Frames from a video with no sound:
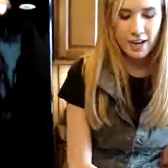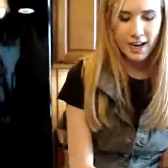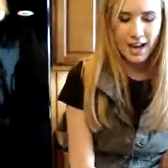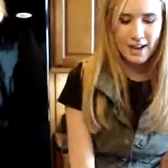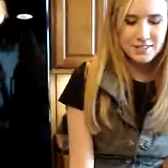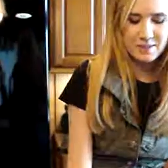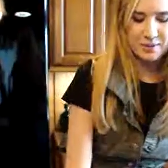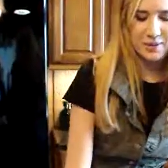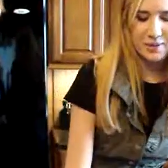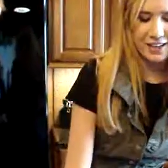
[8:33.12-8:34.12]
I have some
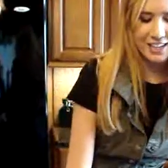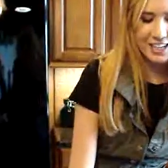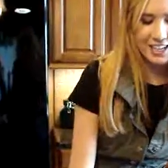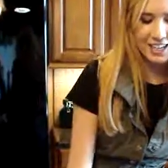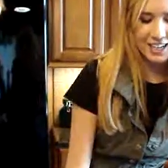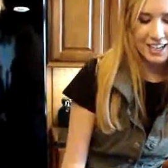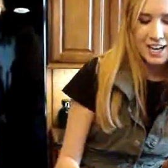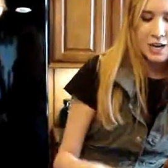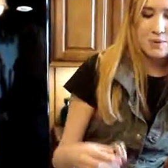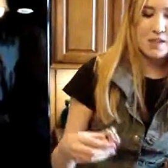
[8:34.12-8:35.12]
pre-made right here
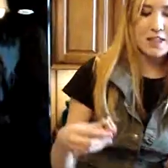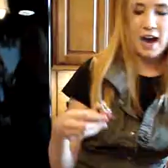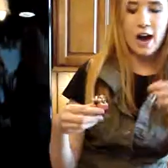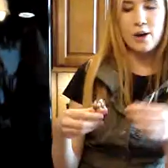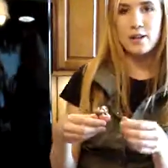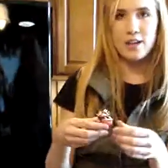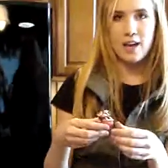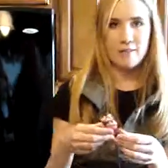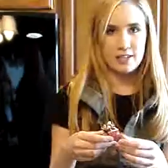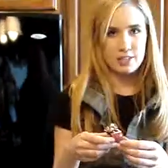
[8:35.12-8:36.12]
without
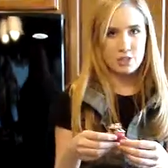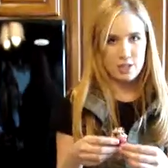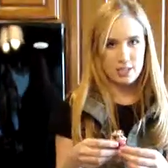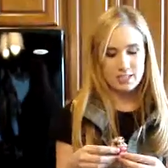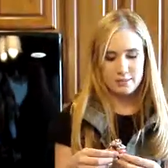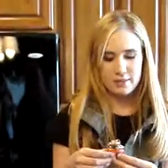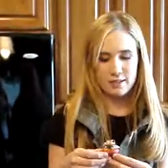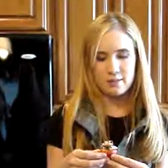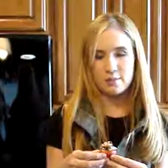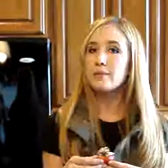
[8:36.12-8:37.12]
having the chocolate dipped
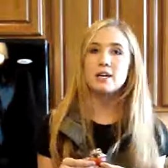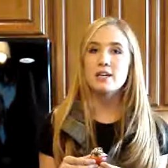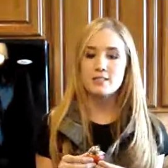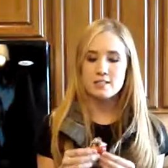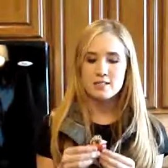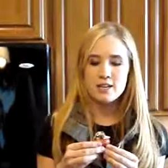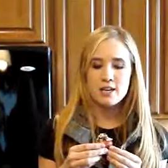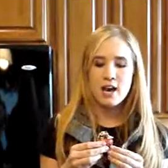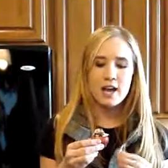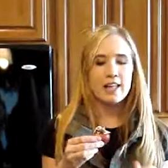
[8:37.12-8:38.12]
on because
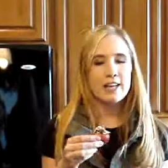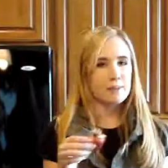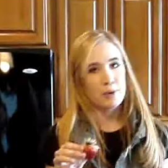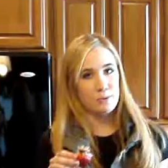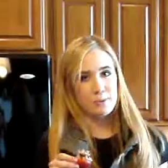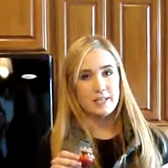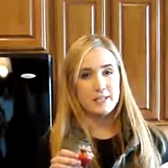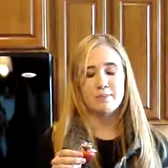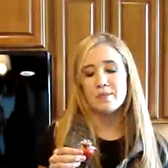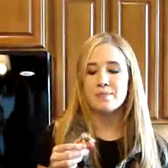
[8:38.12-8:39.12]
I like them both
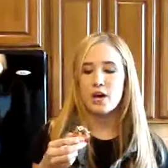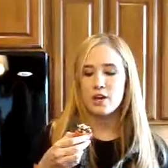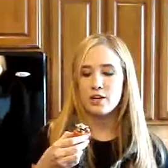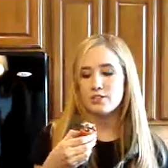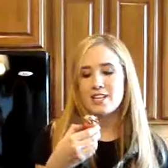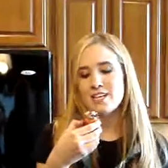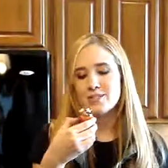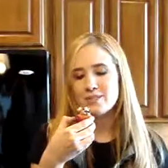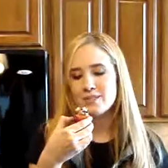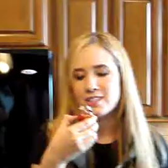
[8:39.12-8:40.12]
ways, but I'll try
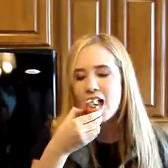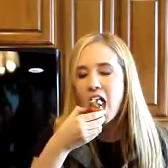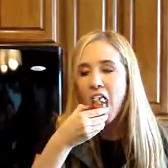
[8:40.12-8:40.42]
this one.